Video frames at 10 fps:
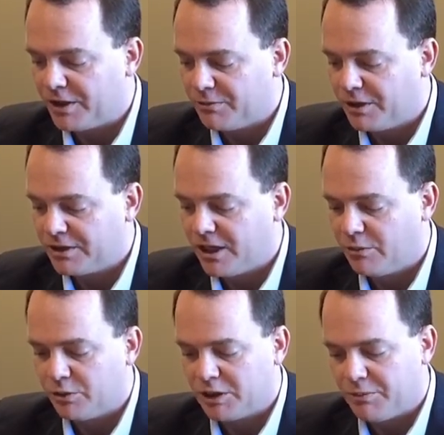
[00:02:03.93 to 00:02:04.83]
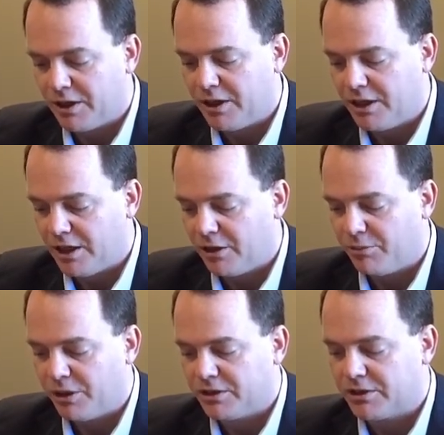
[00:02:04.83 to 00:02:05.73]
As much time as we spend in it and
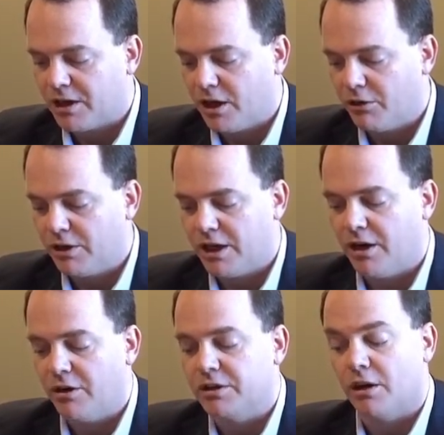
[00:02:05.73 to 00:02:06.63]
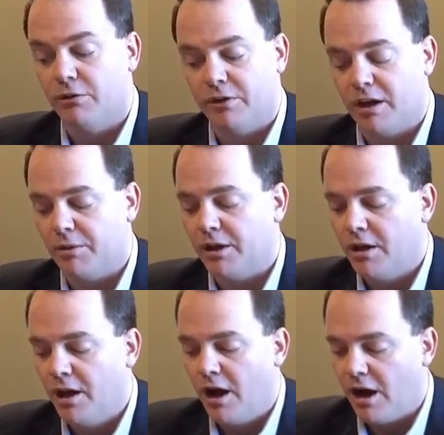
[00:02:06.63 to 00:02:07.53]
the precious cargo it carries, our
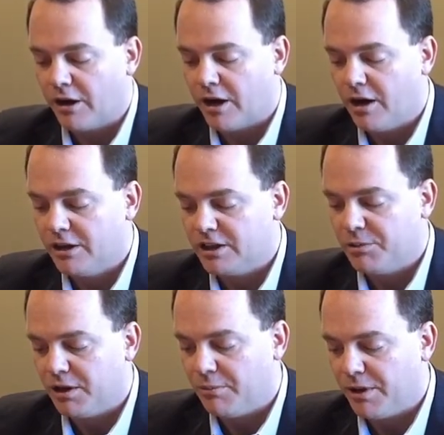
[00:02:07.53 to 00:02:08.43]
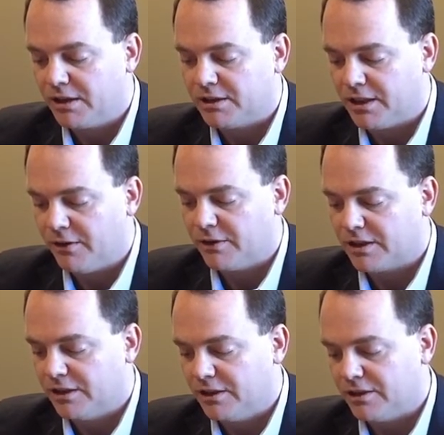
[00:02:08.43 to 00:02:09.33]
family, our car needs to be in the best,
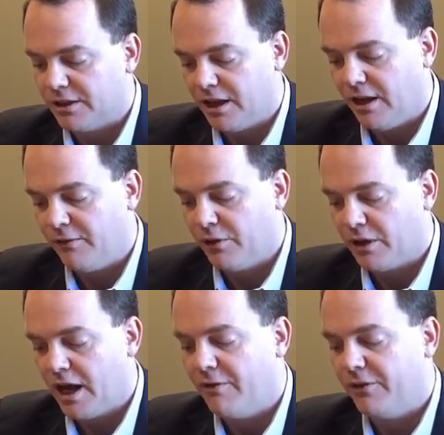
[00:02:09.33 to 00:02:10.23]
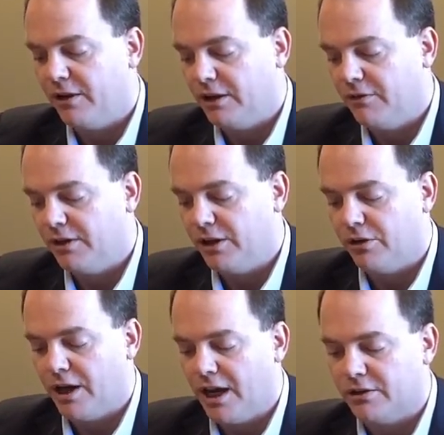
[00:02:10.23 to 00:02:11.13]
safest condition. And I feel confident leaving it in
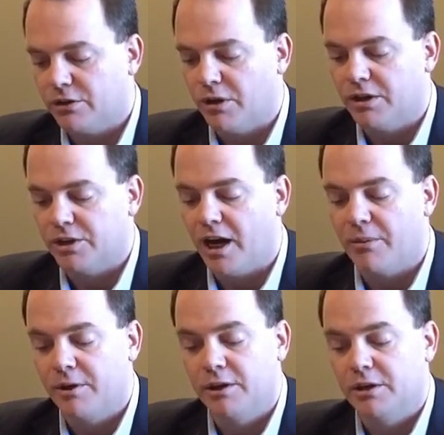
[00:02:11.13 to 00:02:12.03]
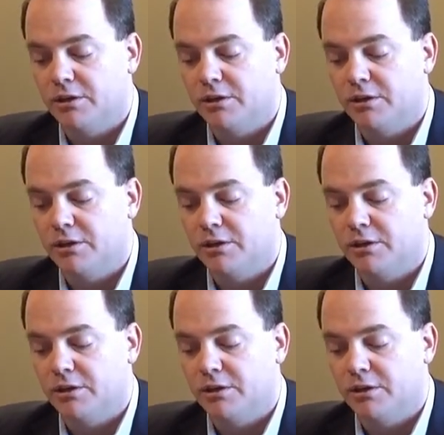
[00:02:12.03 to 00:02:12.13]
your hands. Great job.